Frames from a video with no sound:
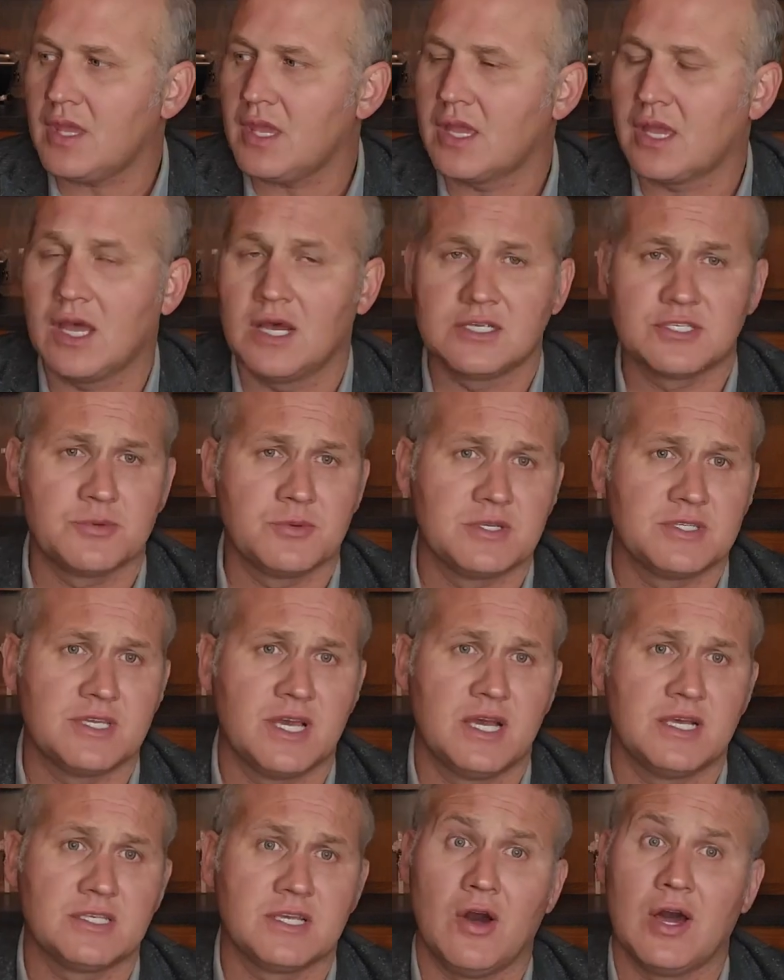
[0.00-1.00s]
The customer
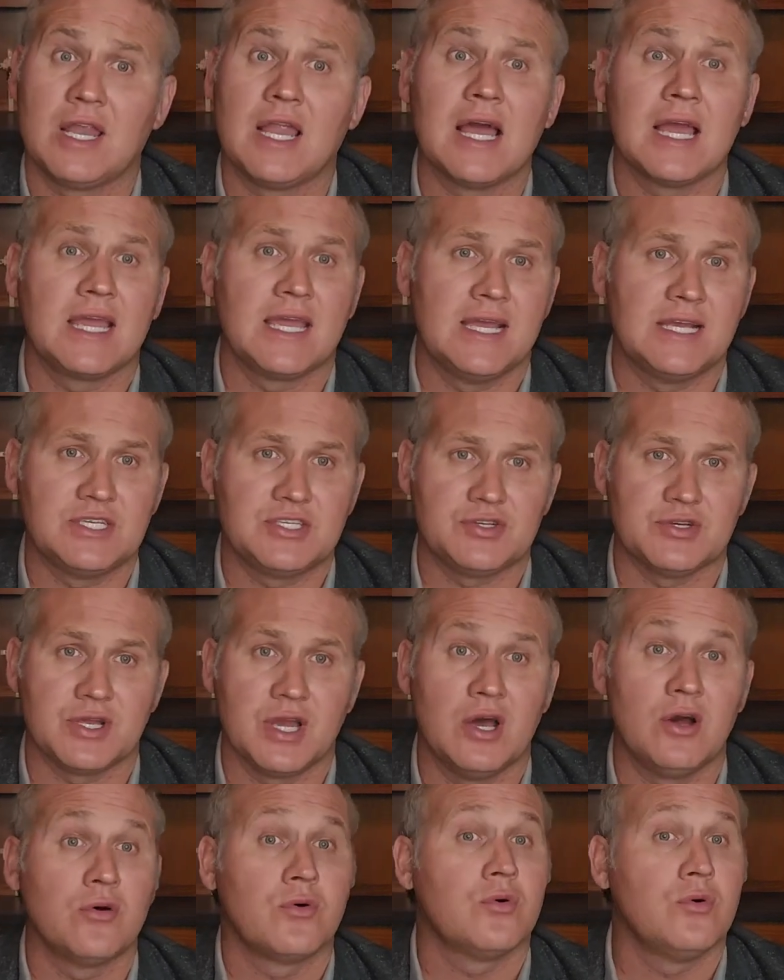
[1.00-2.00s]
says, oh, I like history.
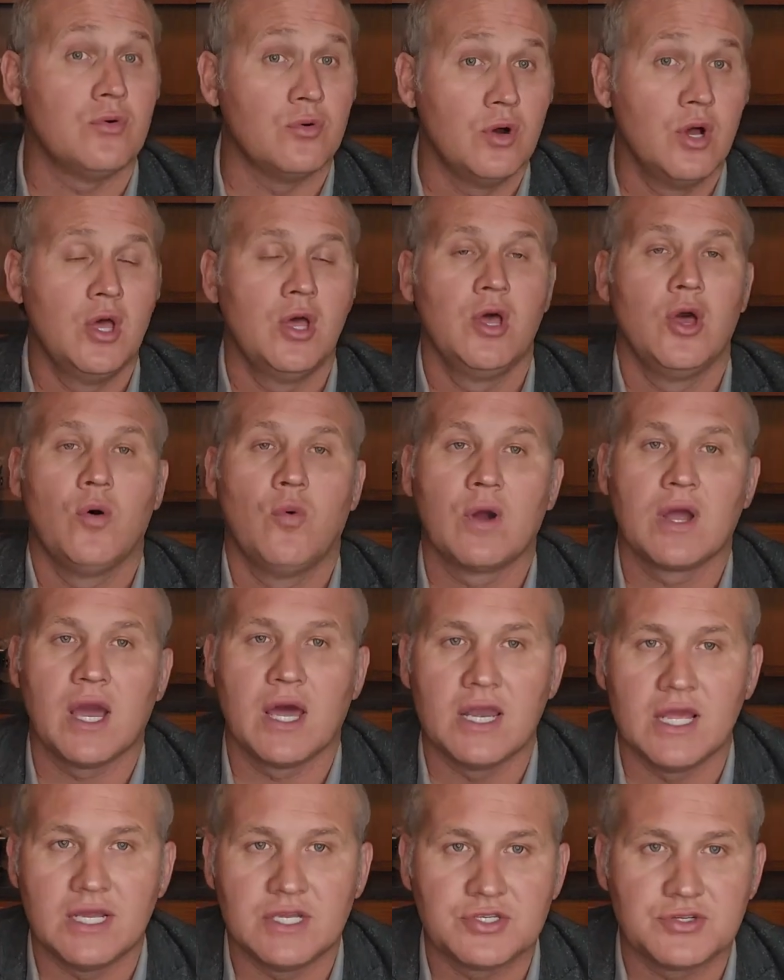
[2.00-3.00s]
Oh, cool. What
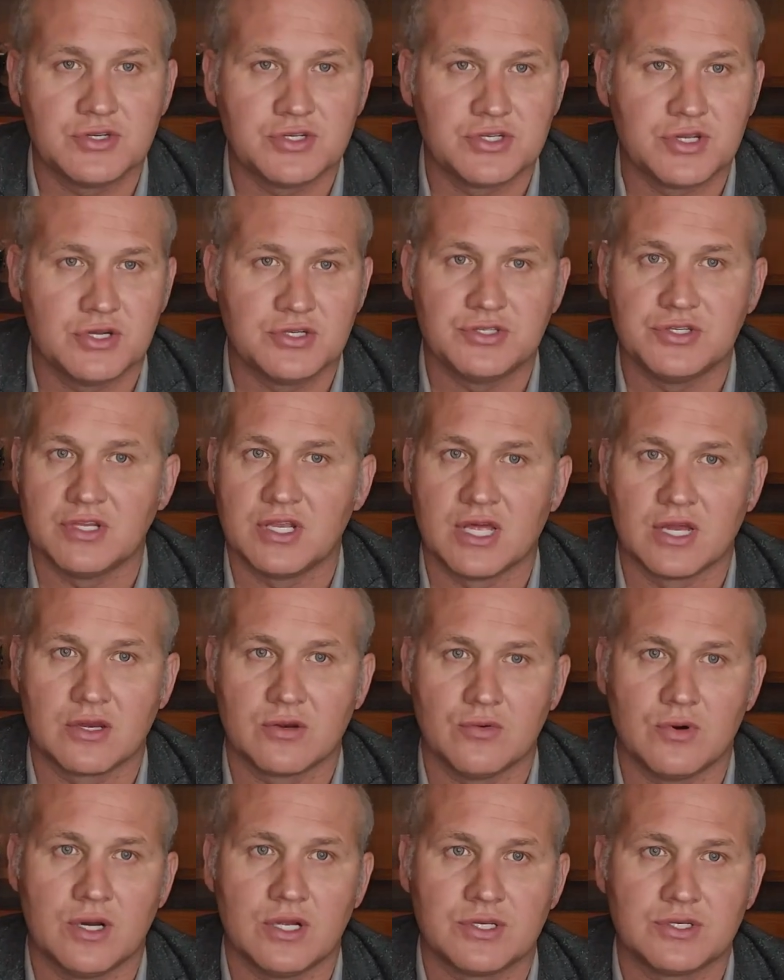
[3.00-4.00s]
kind of history shows do you like
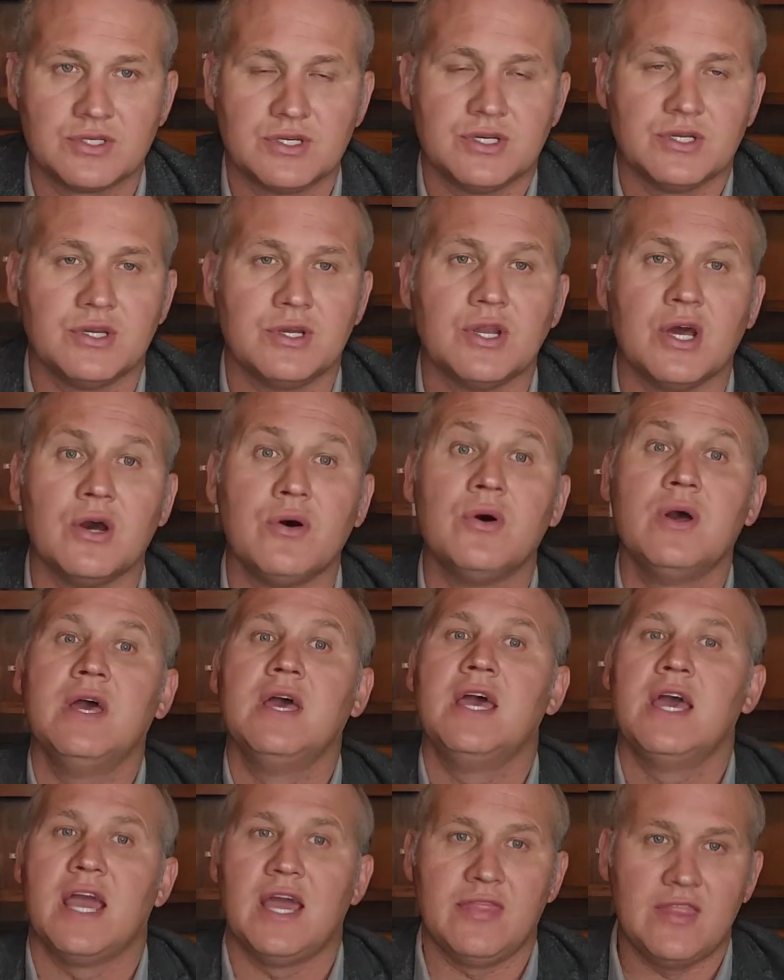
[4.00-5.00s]
to watch? You know,
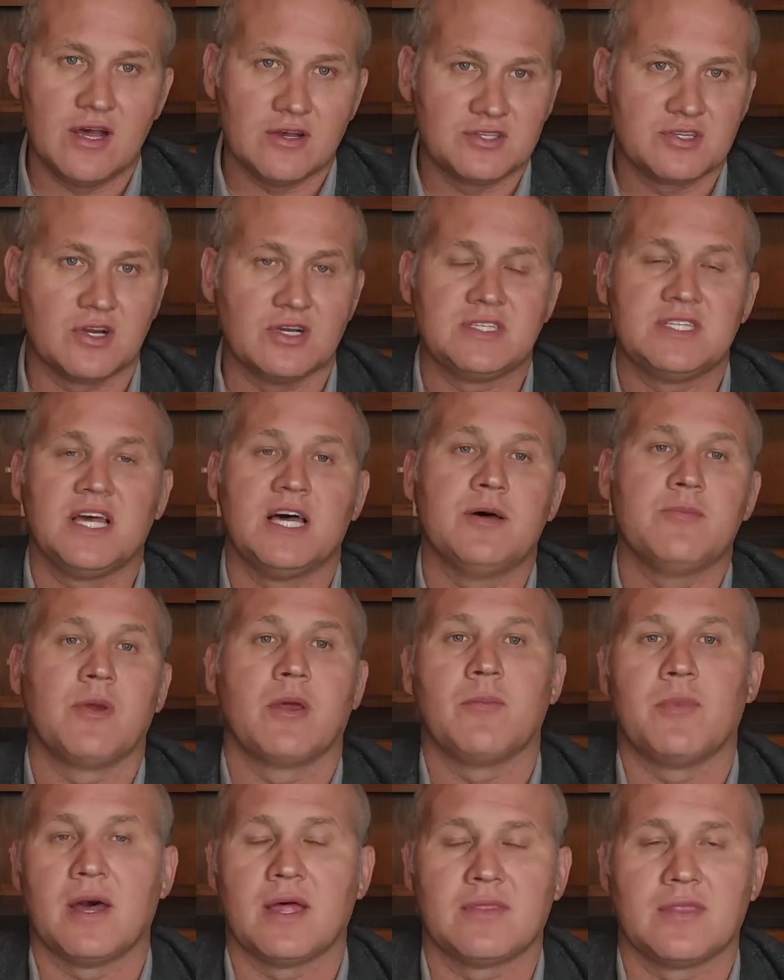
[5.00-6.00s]
and they'll start telling me
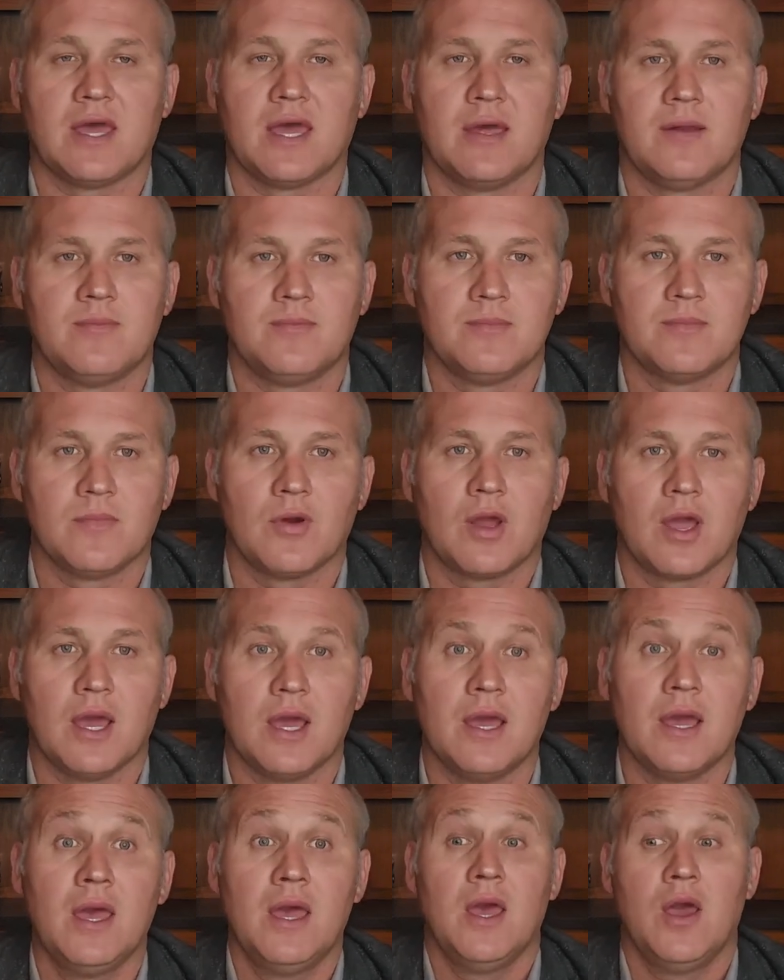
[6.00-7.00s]
about that,
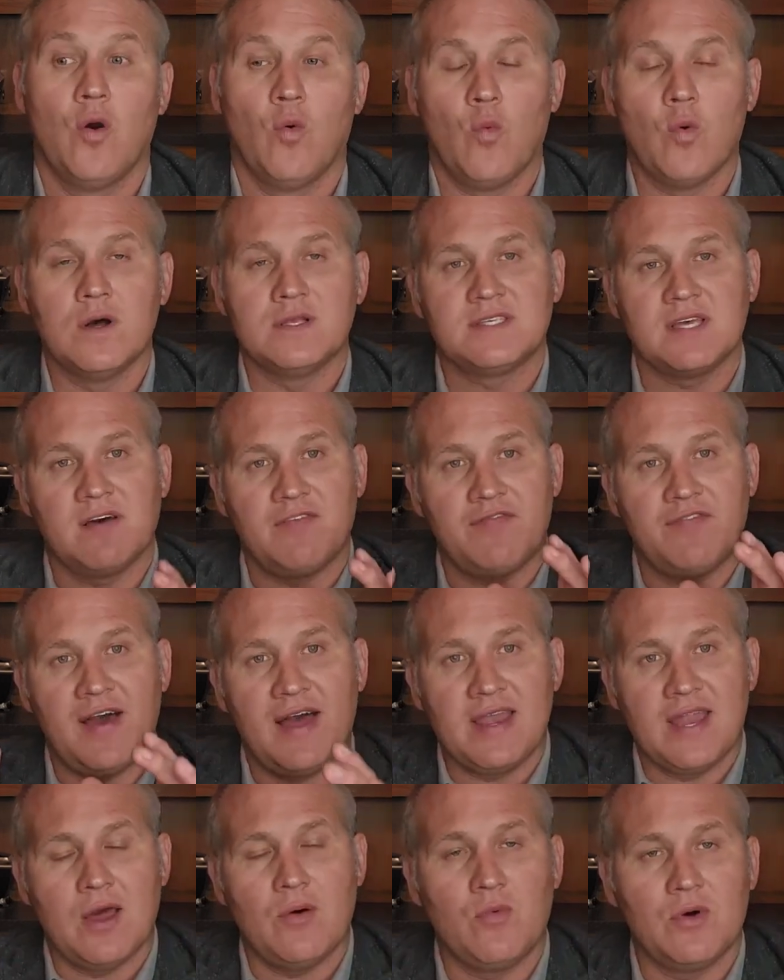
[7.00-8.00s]
okay? Once I
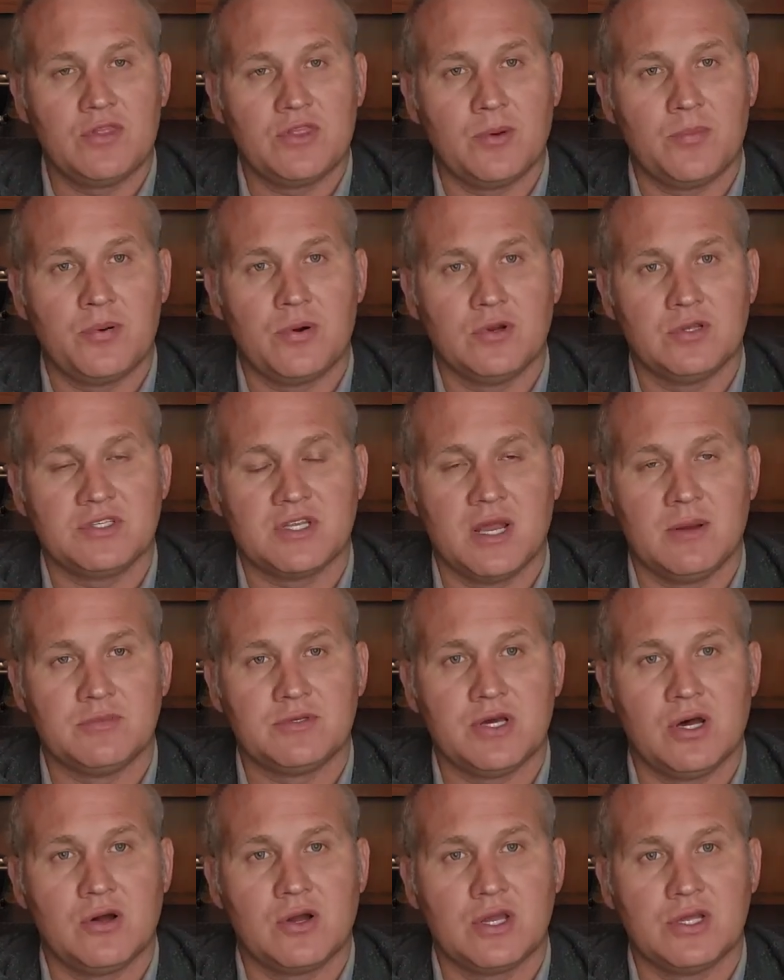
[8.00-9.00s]
find out what the person I'm
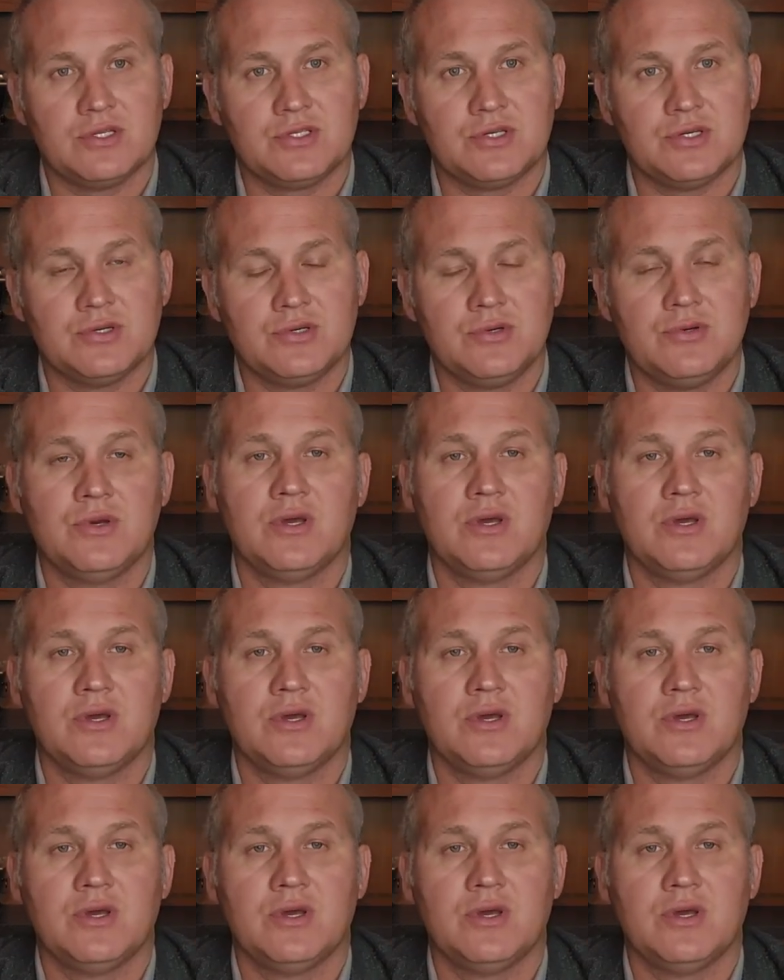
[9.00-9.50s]
talking to,